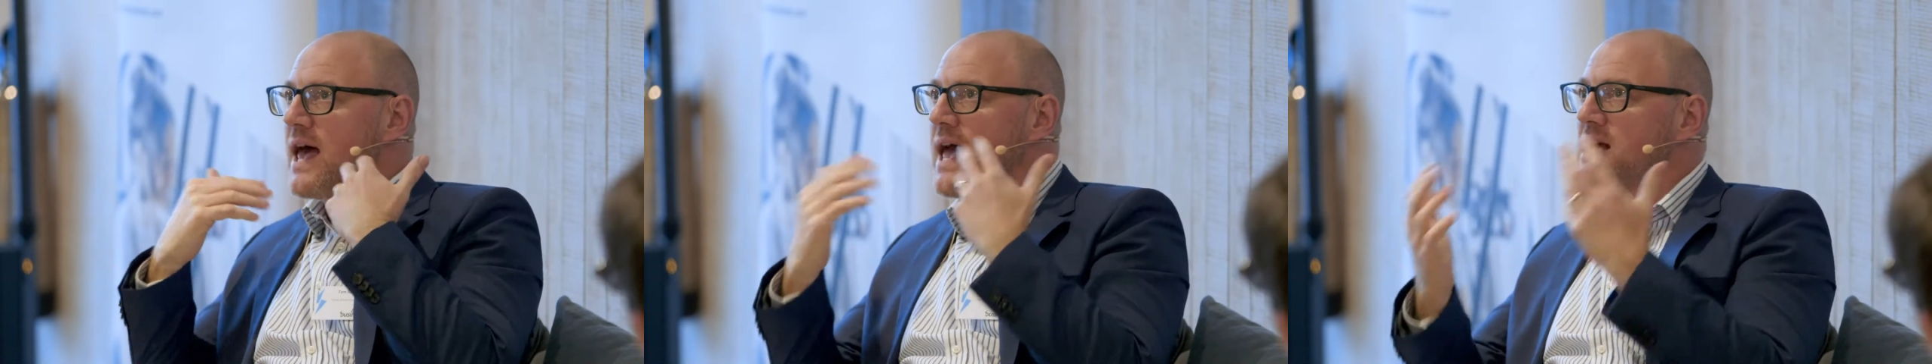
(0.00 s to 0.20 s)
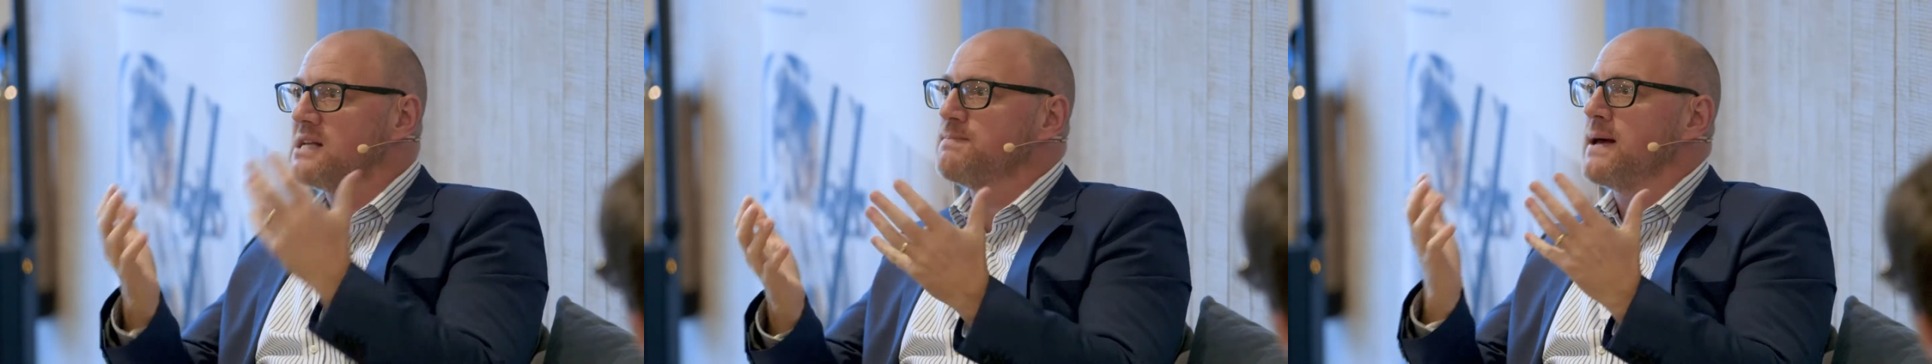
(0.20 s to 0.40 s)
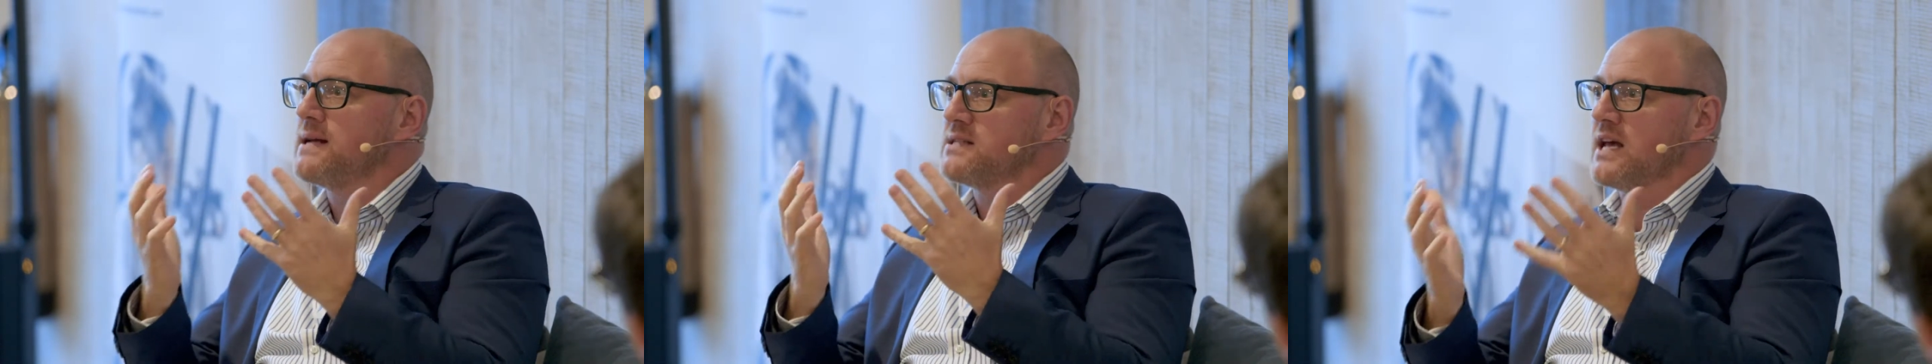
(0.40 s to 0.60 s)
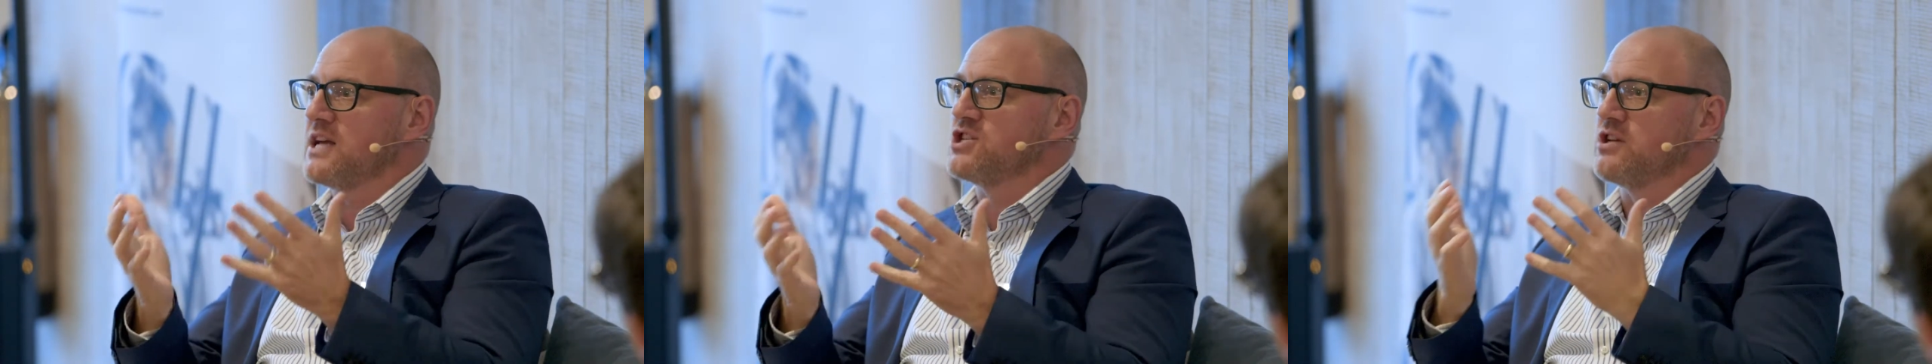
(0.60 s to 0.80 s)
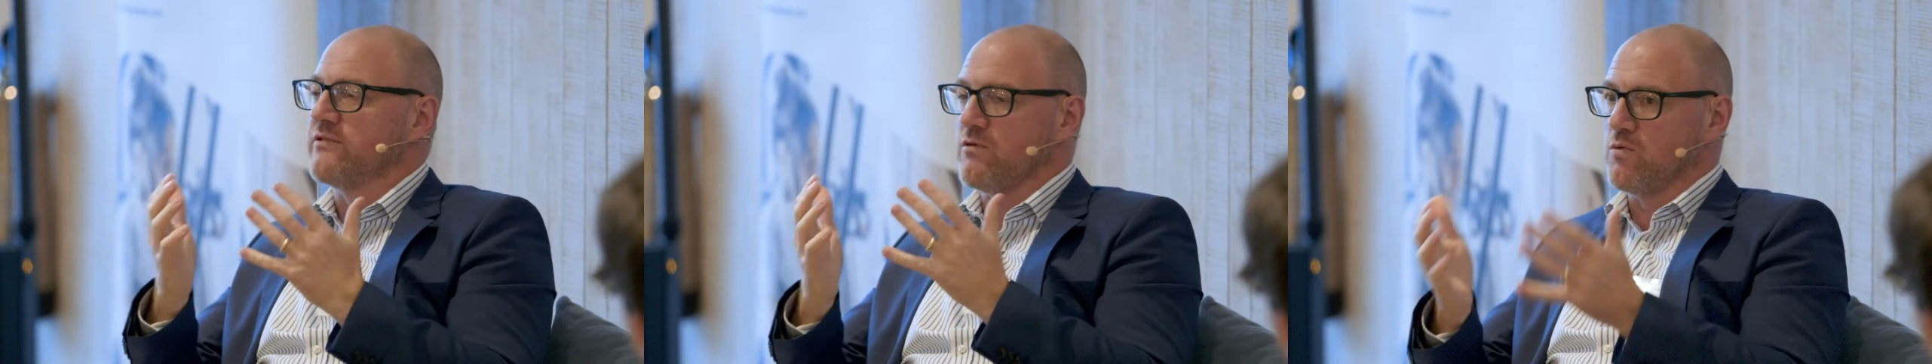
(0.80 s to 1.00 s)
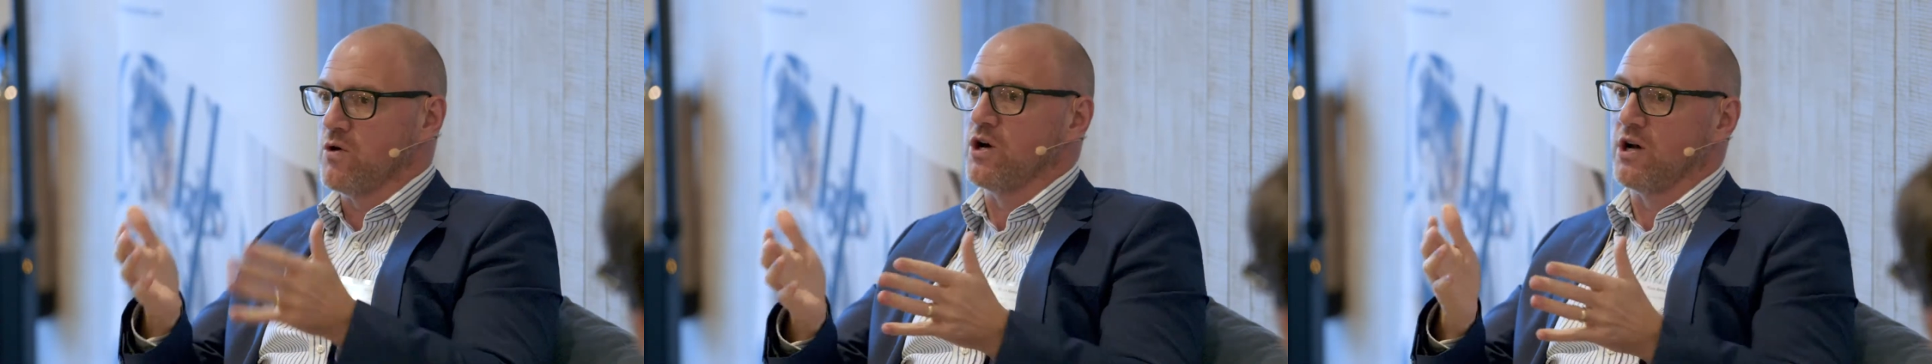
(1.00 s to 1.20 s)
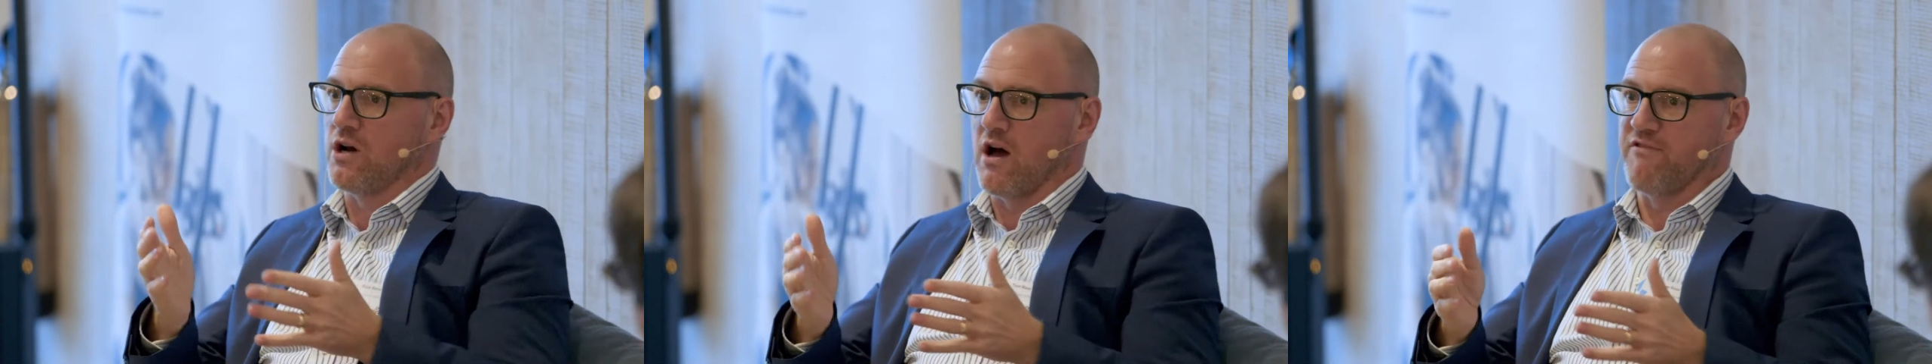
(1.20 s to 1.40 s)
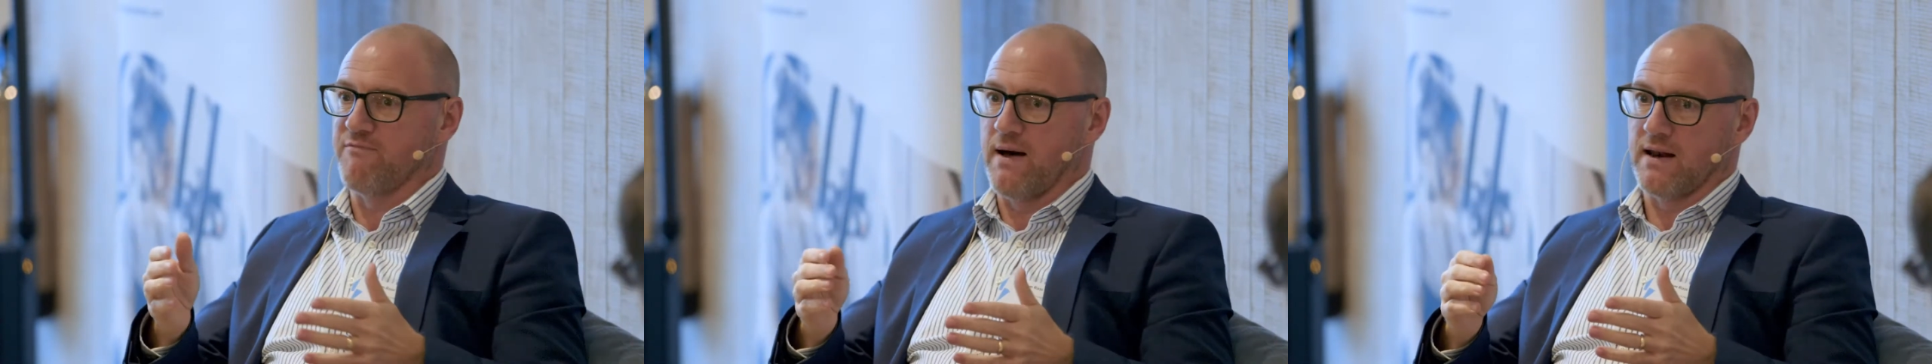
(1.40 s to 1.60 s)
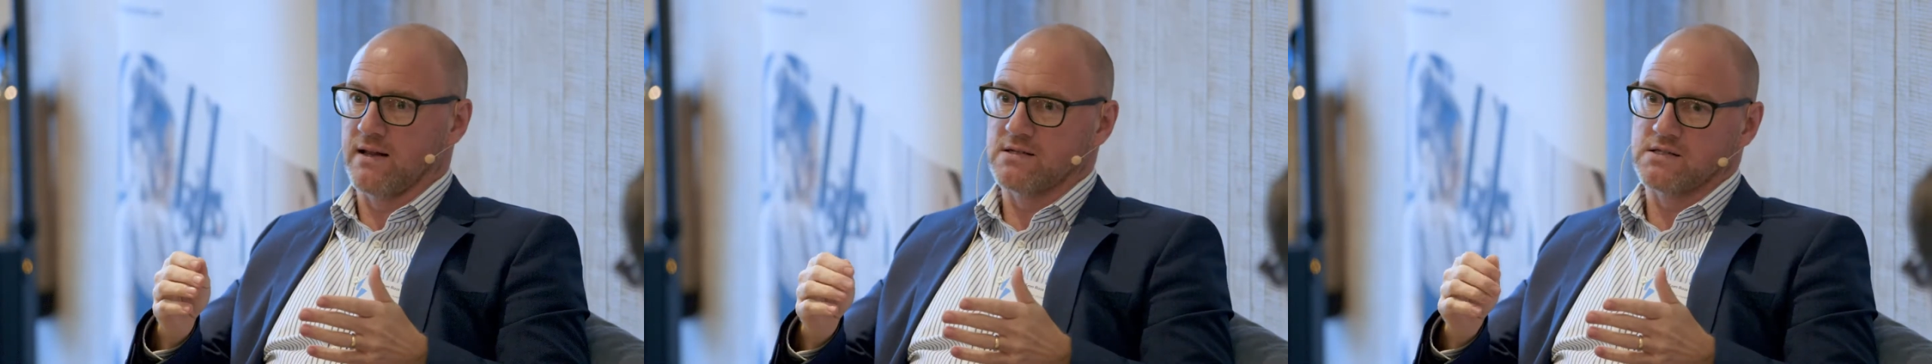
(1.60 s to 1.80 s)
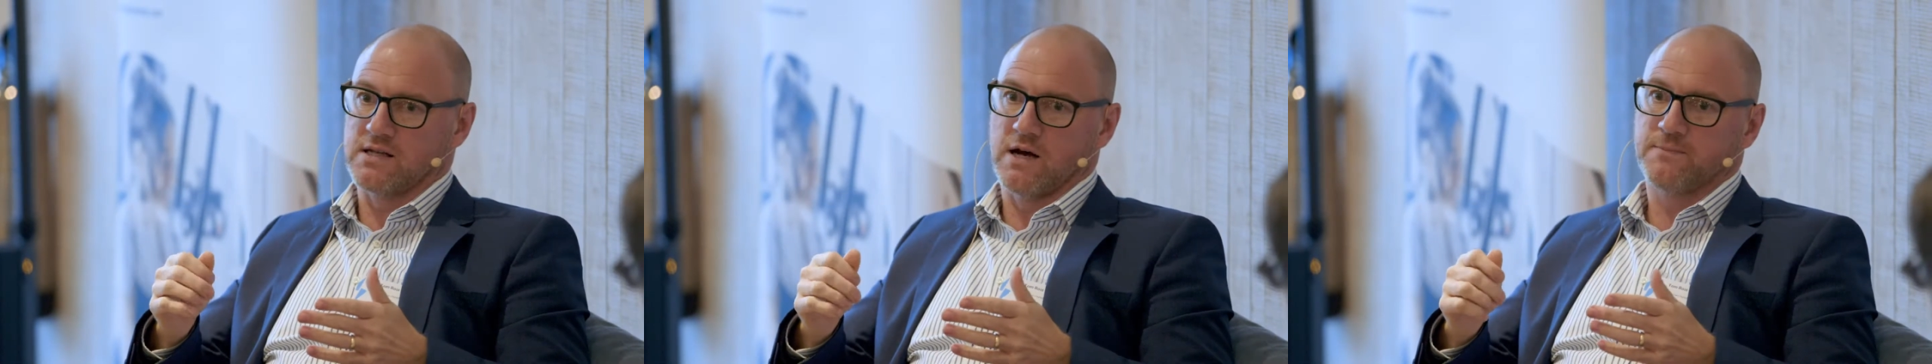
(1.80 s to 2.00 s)
expectation of a work-life
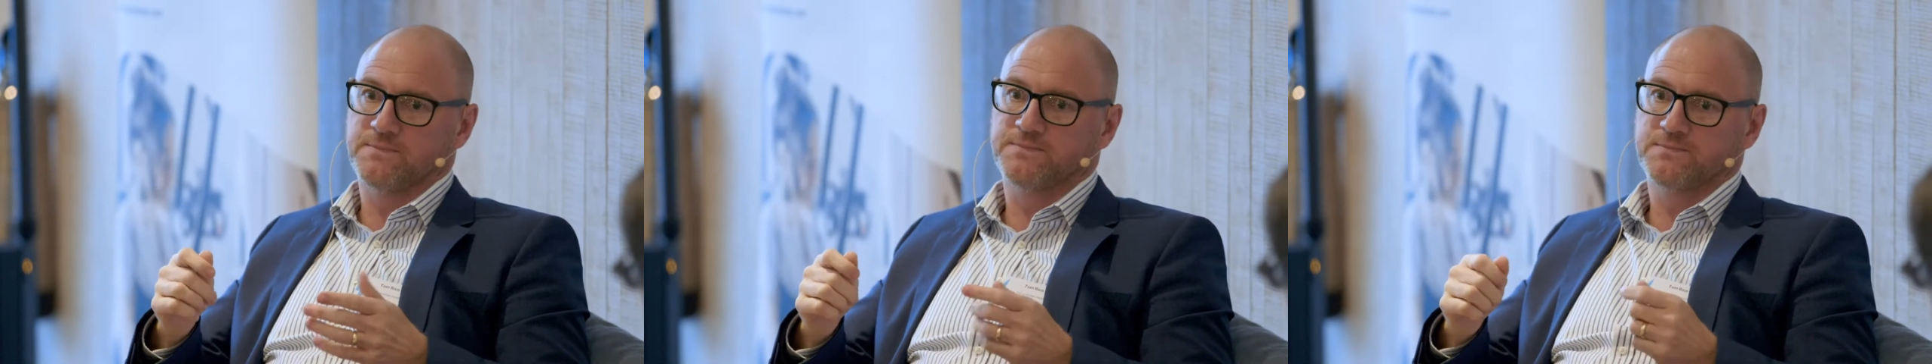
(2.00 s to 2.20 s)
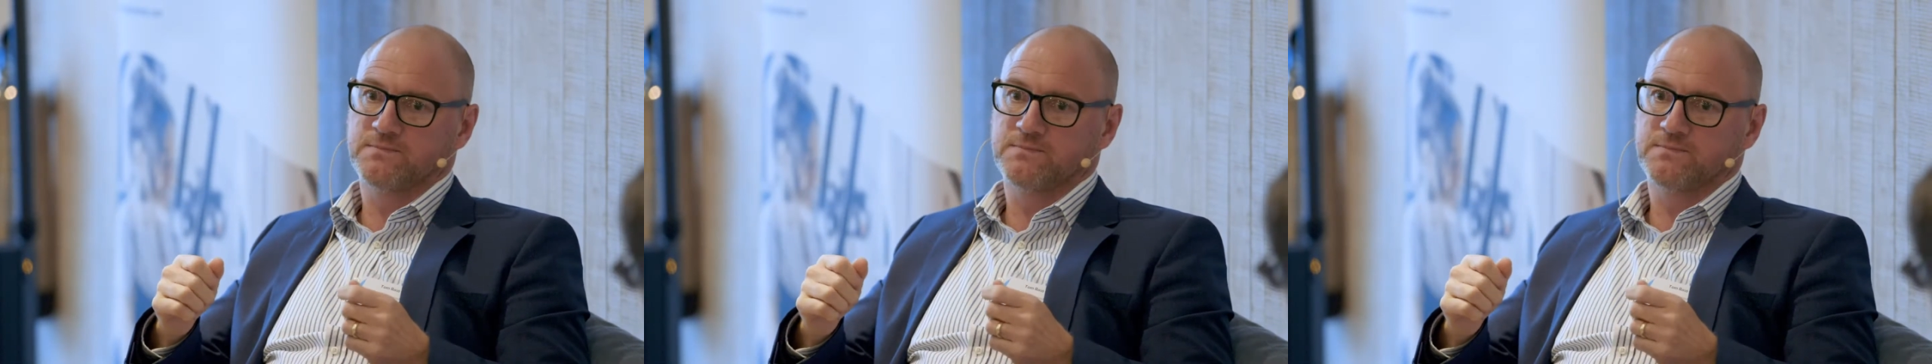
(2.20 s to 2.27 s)
balance now.